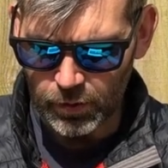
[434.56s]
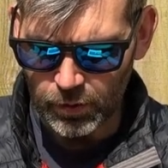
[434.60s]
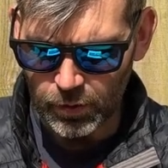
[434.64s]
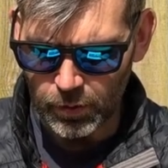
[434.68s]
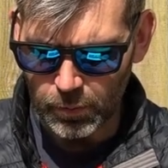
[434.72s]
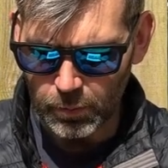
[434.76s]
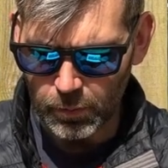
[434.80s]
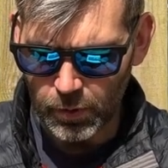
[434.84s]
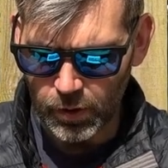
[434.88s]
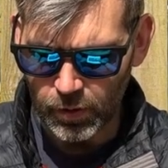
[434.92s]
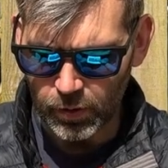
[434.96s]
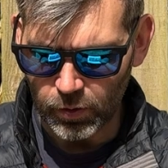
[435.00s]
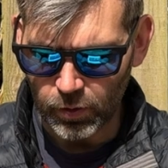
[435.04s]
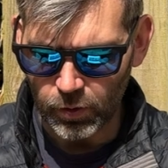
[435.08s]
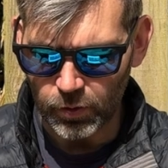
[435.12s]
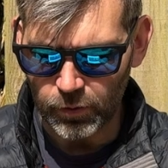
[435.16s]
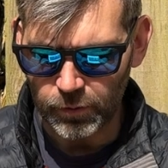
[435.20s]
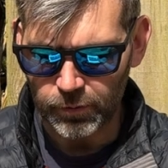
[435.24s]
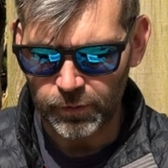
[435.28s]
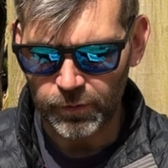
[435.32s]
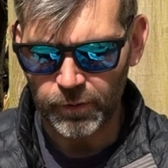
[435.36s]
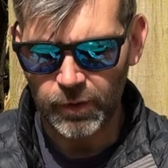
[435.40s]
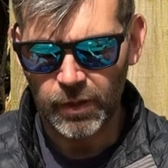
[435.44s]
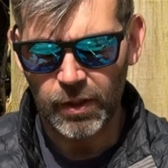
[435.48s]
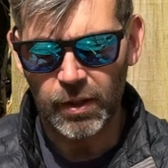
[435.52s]
mark
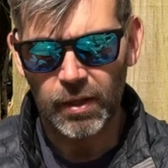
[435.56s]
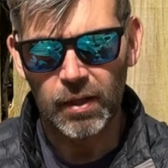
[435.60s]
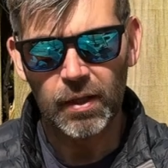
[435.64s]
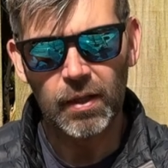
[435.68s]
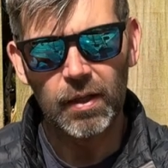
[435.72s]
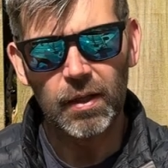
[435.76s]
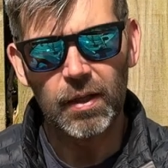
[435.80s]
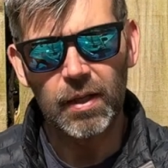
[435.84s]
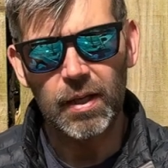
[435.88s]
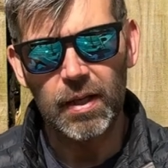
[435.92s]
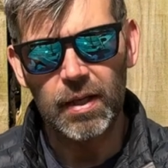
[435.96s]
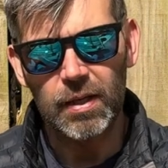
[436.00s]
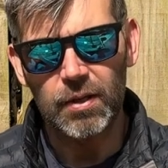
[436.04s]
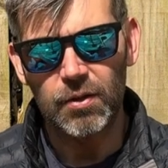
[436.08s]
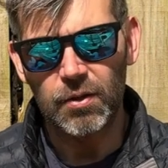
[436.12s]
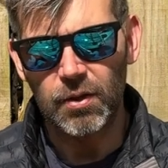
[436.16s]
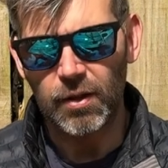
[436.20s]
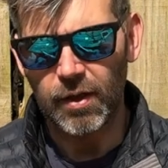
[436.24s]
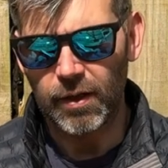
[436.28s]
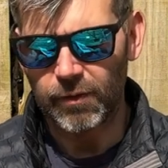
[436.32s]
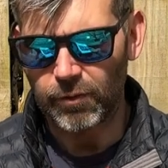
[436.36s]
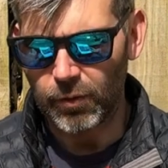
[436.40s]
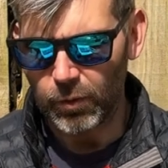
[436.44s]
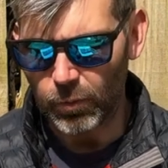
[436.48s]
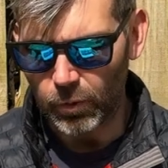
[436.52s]
off each
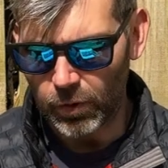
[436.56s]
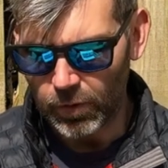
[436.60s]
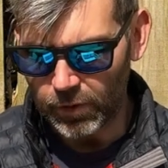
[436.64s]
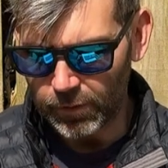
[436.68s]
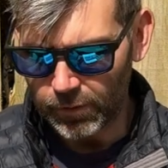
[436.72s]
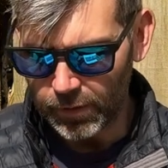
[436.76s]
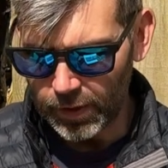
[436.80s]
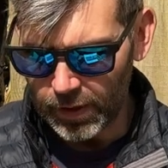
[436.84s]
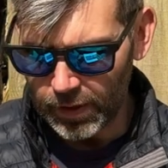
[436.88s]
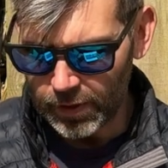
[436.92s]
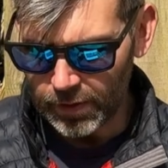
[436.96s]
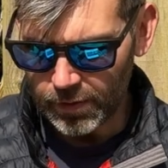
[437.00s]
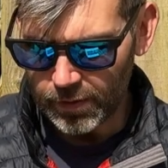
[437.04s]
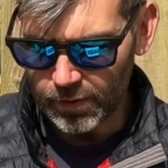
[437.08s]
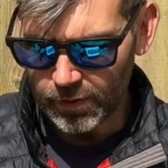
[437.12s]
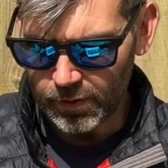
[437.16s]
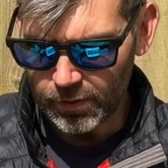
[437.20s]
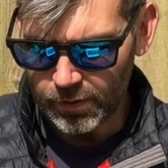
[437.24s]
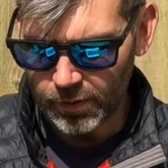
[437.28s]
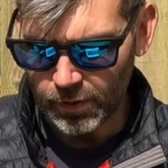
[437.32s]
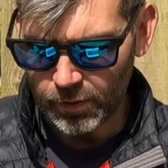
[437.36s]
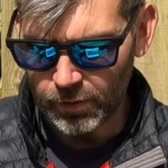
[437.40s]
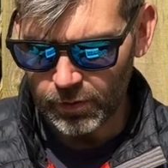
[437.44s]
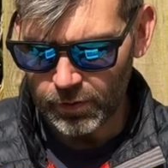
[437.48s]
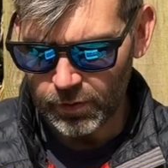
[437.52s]
and every one of these.
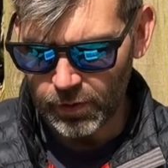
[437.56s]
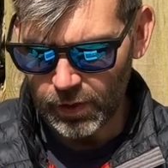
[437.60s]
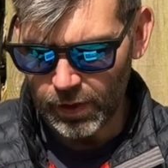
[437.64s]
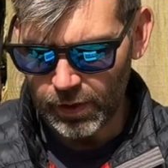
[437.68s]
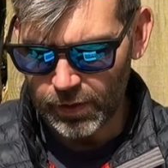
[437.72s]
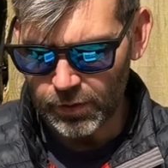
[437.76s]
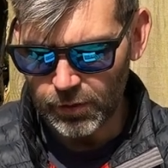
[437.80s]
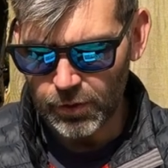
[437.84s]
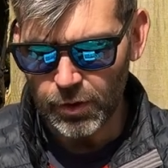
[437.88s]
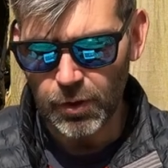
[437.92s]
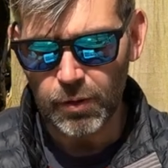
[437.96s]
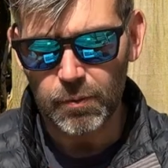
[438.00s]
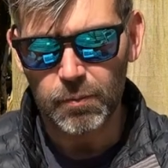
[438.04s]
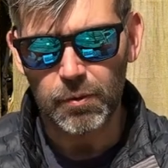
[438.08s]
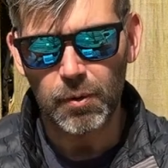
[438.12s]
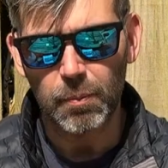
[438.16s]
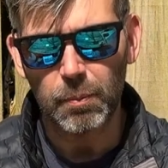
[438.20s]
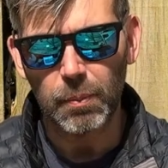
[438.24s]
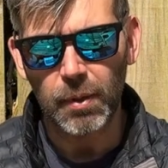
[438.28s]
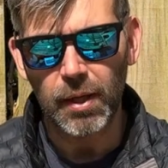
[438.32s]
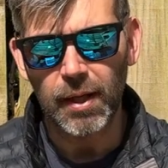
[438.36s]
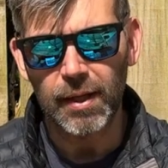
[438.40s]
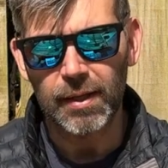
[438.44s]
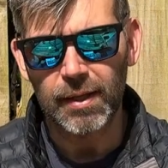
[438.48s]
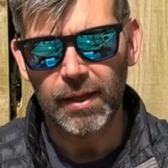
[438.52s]
So in terms of
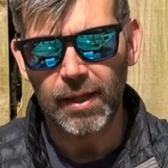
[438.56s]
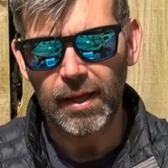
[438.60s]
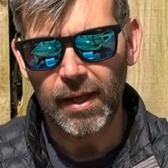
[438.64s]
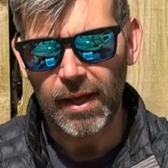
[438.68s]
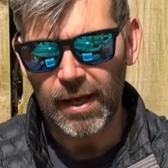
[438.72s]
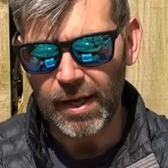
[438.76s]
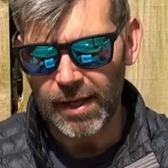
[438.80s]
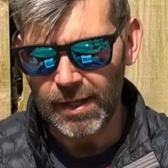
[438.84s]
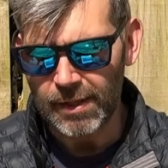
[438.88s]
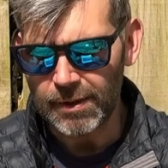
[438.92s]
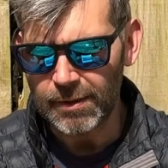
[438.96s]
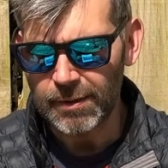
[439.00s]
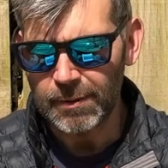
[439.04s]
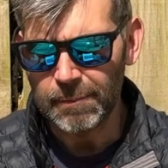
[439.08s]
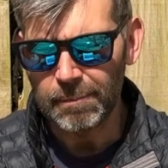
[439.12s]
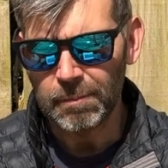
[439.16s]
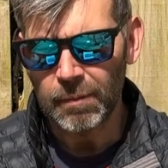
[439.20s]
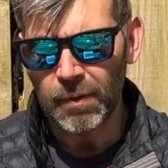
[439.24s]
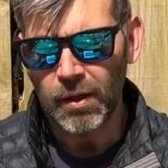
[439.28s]
planning ahead,